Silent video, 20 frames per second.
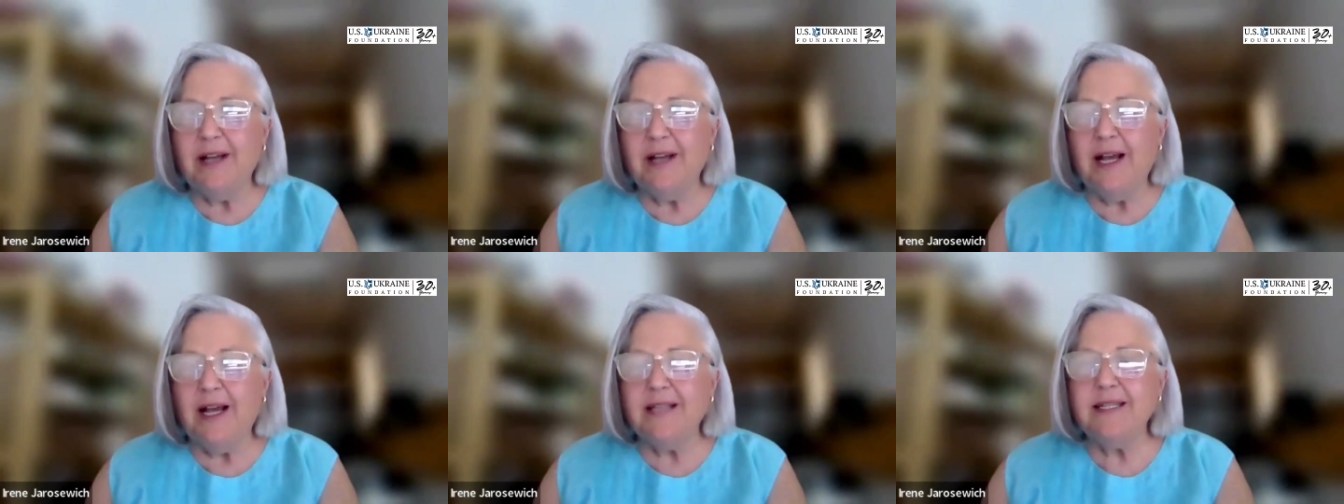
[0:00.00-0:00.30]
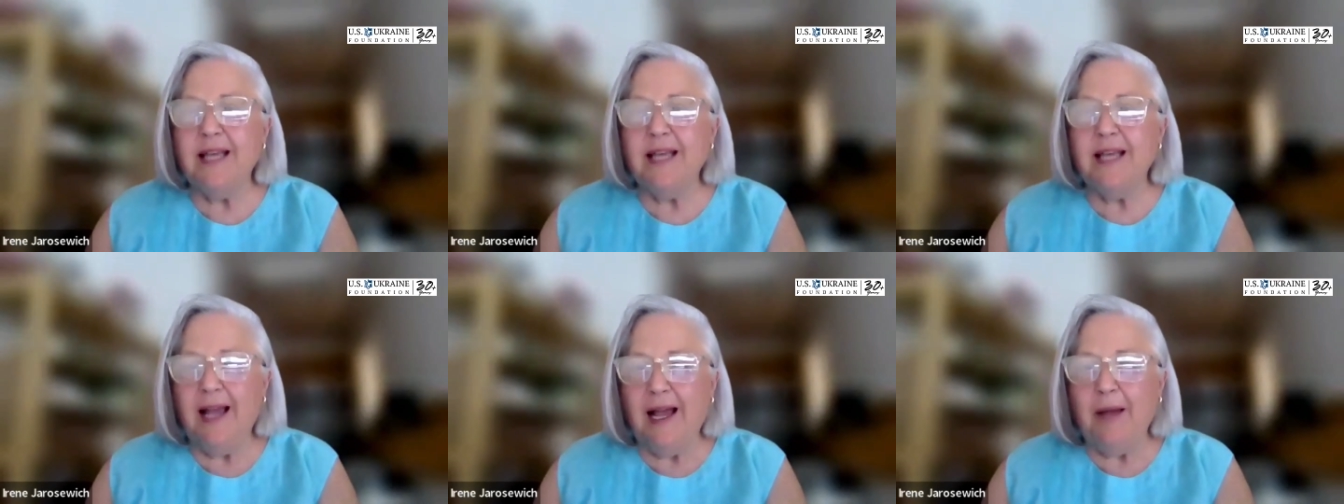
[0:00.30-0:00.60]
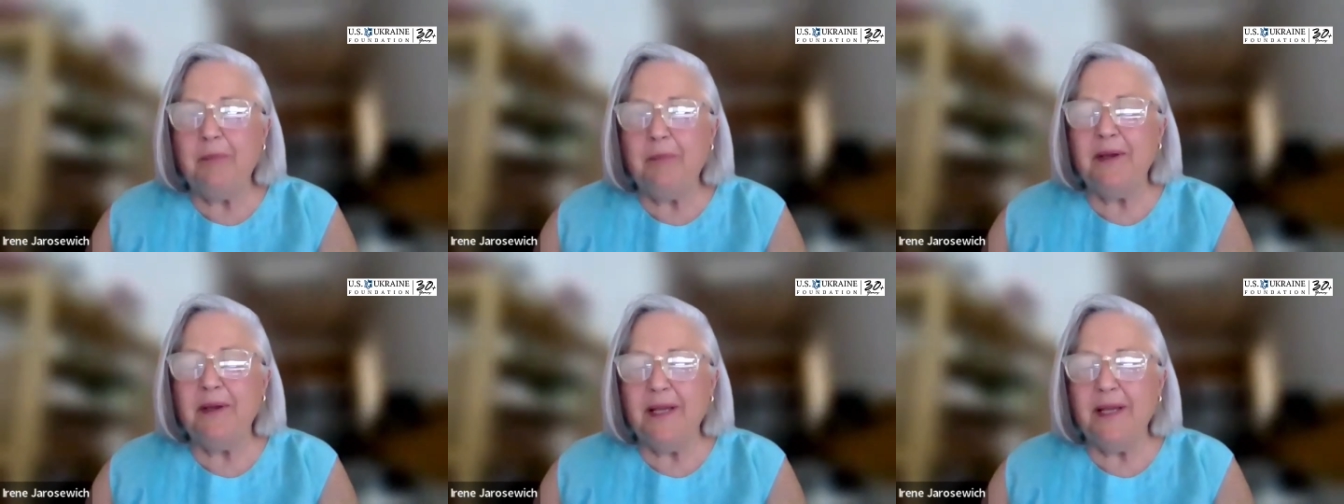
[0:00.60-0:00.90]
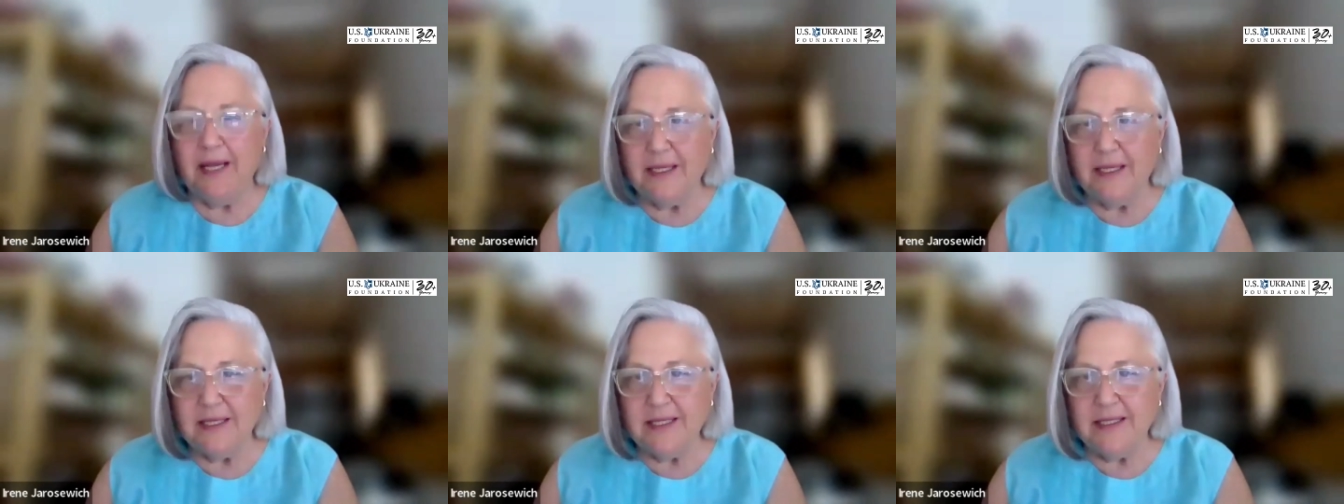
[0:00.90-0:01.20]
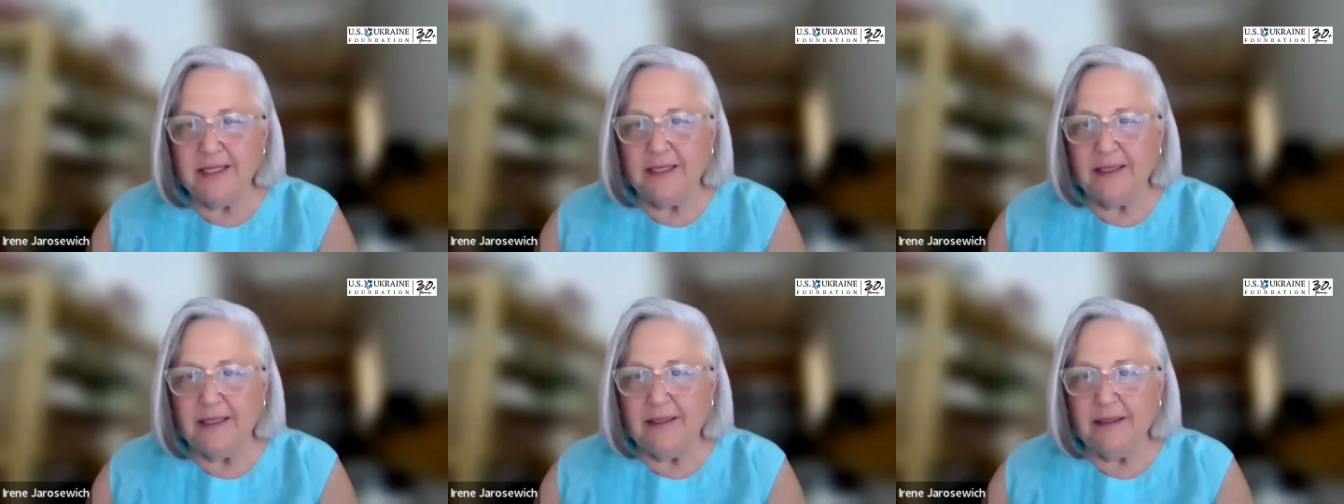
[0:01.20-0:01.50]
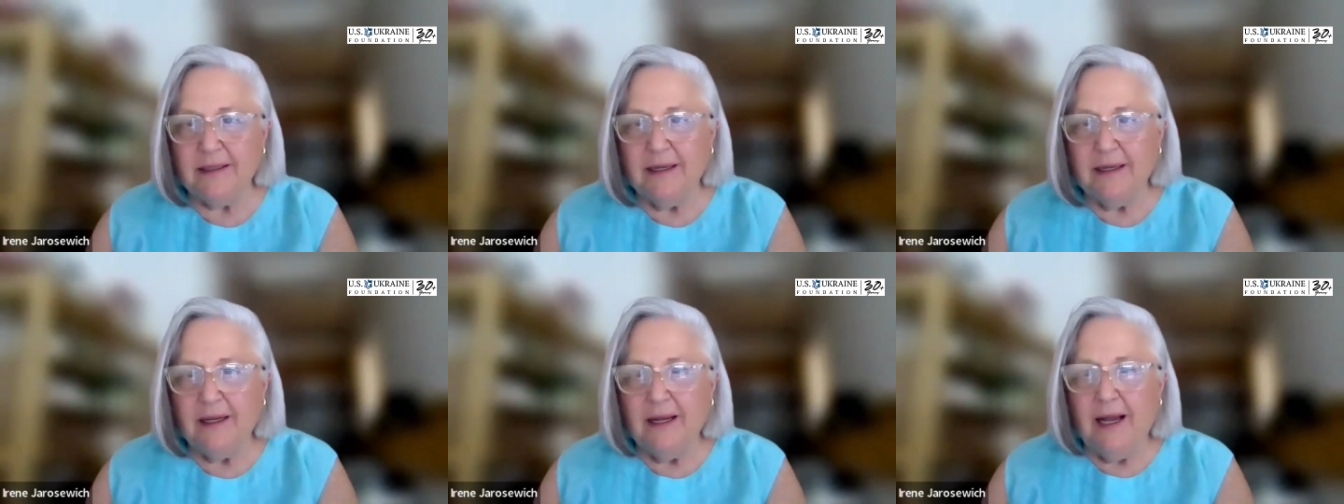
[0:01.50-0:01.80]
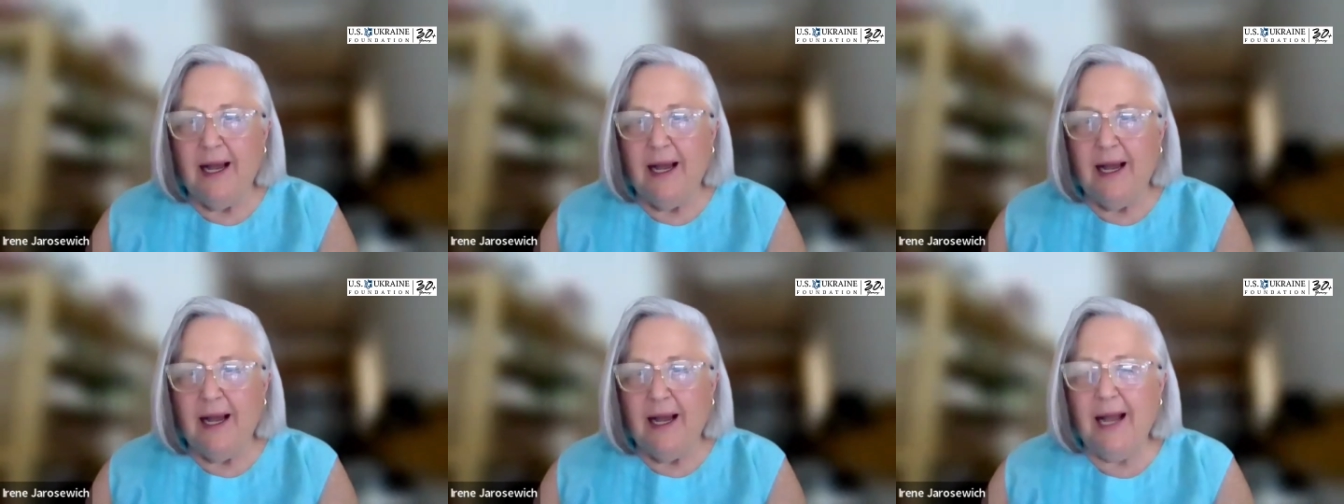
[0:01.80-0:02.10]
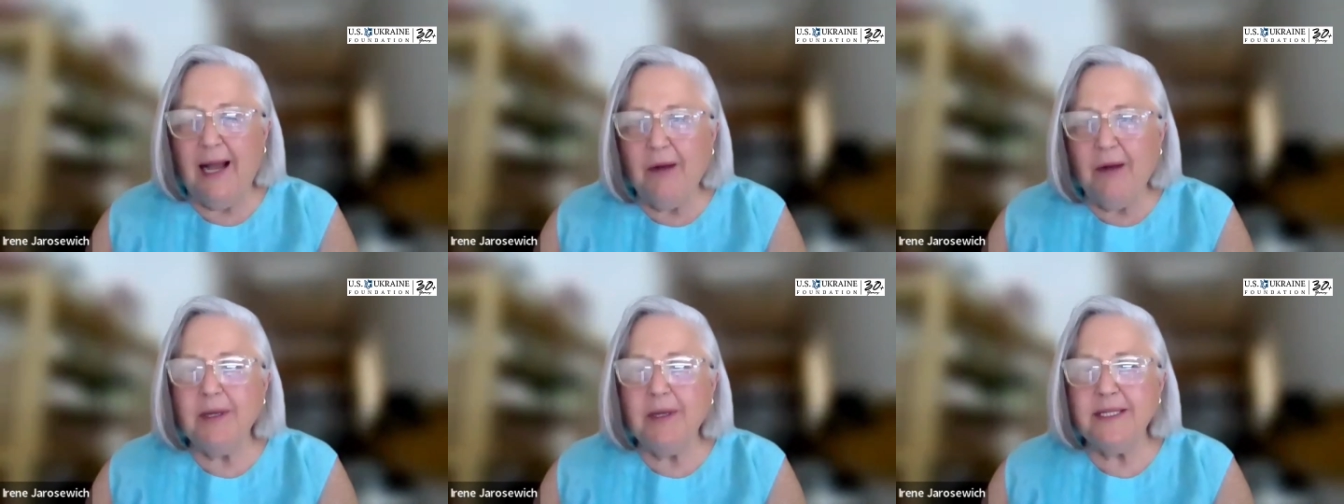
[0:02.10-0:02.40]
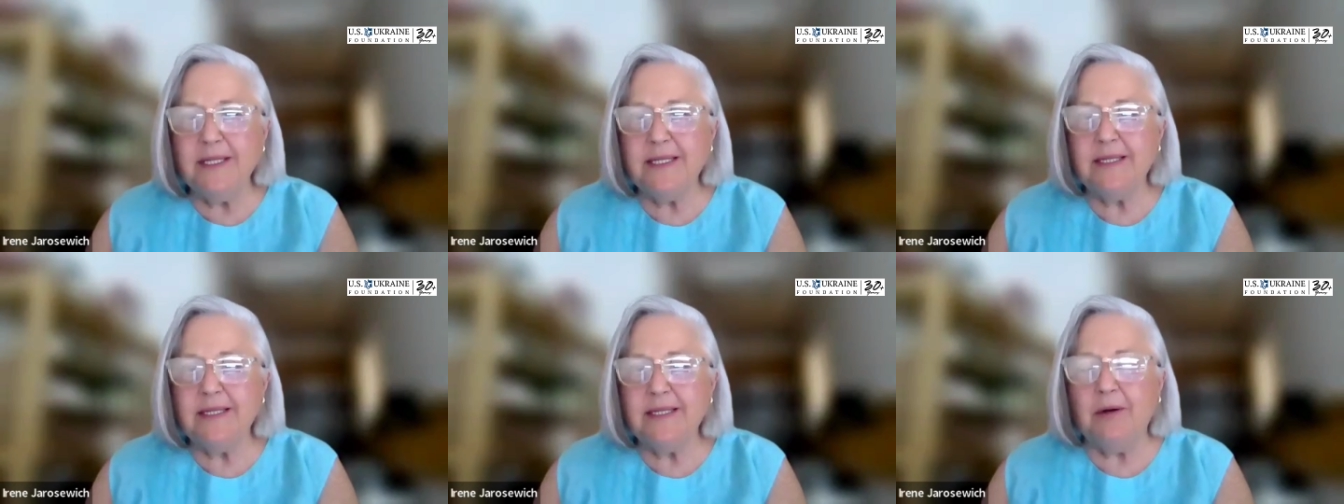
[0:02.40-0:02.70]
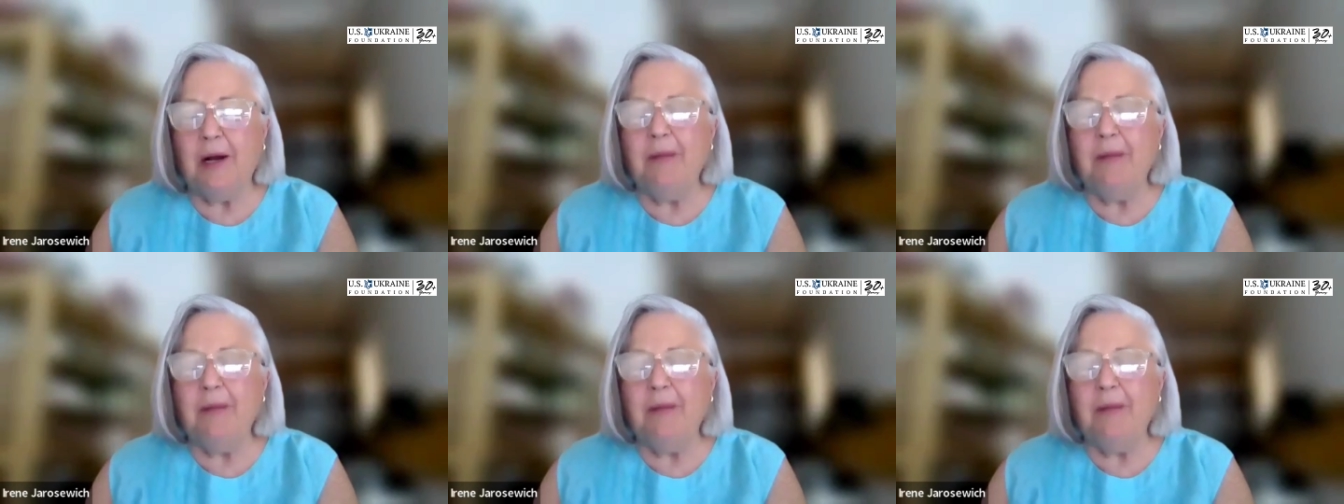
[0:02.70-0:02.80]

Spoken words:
as a happy ending? How is